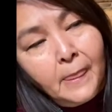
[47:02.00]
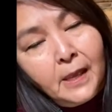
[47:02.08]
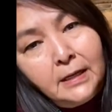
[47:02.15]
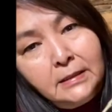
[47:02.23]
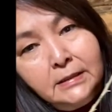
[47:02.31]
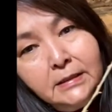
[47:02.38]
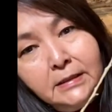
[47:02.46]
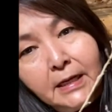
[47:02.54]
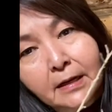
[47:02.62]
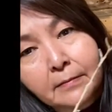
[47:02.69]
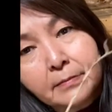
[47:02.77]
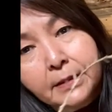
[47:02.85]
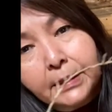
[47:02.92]

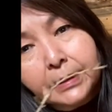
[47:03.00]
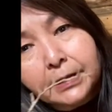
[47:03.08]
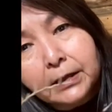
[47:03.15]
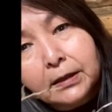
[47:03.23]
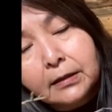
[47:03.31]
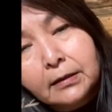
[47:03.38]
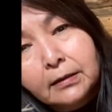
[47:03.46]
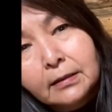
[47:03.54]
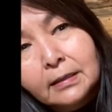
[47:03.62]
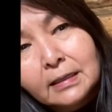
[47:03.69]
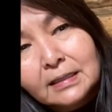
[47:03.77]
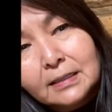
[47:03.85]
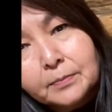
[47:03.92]
stem here.
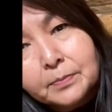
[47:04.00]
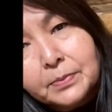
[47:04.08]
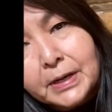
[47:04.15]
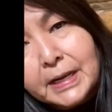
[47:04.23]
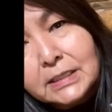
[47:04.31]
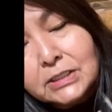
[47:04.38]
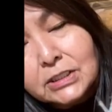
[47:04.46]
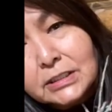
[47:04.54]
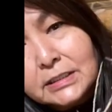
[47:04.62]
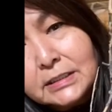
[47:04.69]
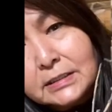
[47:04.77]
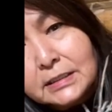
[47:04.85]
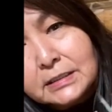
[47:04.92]
The branch
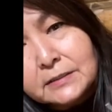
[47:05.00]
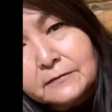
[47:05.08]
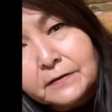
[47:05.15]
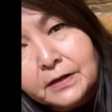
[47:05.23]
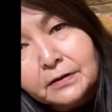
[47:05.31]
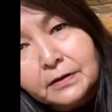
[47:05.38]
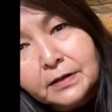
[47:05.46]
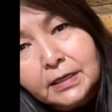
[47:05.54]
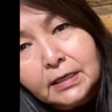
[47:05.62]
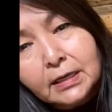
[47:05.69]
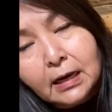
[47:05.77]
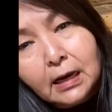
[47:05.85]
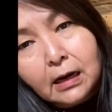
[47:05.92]
is
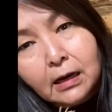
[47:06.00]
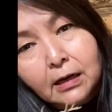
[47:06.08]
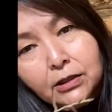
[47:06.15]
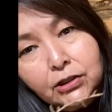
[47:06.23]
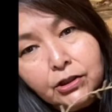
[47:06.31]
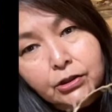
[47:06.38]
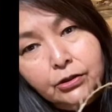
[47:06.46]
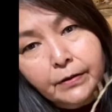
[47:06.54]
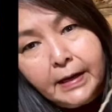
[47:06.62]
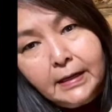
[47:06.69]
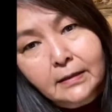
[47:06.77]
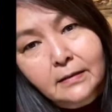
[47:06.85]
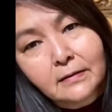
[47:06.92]
very
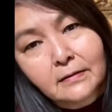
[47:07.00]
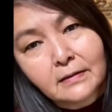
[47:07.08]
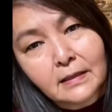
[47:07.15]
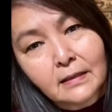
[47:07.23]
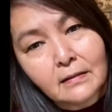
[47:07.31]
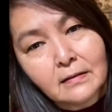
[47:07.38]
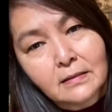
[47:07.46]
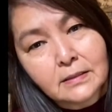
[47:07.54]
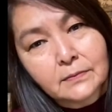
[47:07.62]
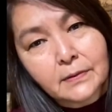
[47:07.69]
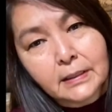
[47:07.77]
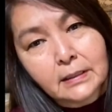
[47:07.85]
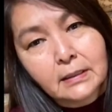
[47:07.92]
straight in this
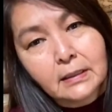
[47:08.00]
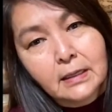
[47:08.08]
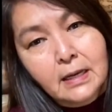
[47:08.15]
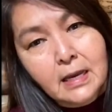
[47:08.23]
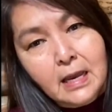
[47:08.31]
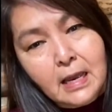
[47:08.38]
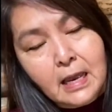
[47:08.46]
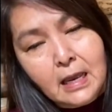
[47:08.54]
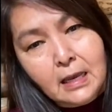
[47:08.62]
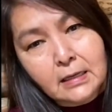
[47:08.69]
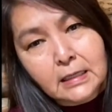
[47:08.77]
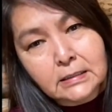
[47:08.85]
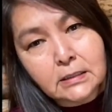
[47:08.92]
one,
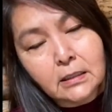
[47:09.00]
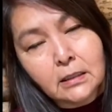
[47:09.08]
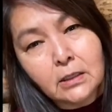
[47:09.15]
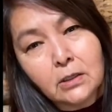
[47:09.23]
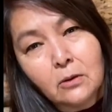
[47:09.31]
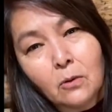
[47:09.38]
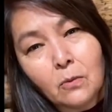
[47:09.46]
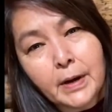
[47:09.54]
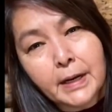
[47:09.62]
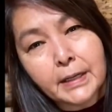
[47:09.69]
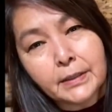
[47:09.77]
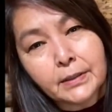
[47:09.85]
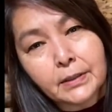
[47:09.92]
and it's a little
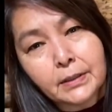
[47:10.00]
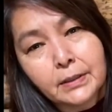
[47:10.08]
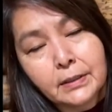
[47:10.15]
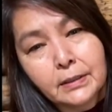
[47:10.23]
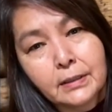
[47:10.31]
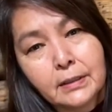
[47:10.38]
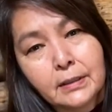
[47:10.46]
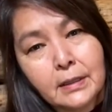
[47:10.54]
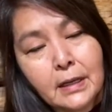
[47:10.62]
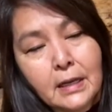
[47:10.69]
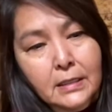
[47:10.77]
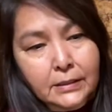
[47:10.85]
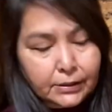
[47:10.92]
wider.
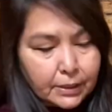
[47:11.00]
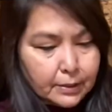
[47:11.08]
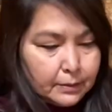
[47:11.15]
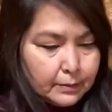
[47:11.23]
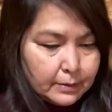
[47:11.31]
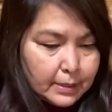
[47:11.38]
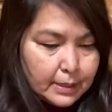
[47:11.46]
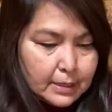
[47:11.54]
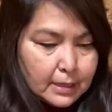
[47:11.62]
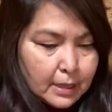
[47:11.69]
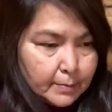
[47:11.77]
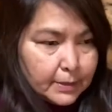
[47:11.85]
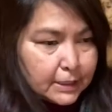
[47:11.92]
So
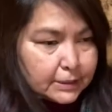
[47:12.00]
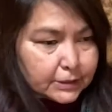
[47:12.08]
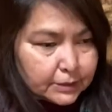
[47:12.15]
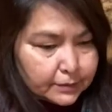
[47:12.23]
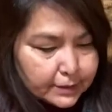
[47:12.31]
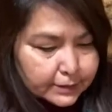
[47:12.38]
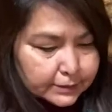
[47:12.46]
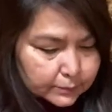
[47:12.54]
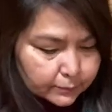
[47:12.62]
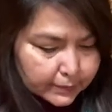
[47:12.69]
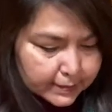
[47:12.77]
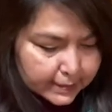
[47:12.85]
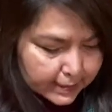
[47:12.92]
I'm going to do this
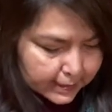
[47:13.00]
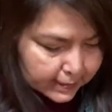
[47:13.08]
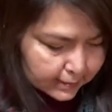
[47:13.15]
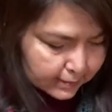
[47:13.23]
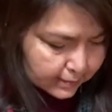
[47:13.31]
one again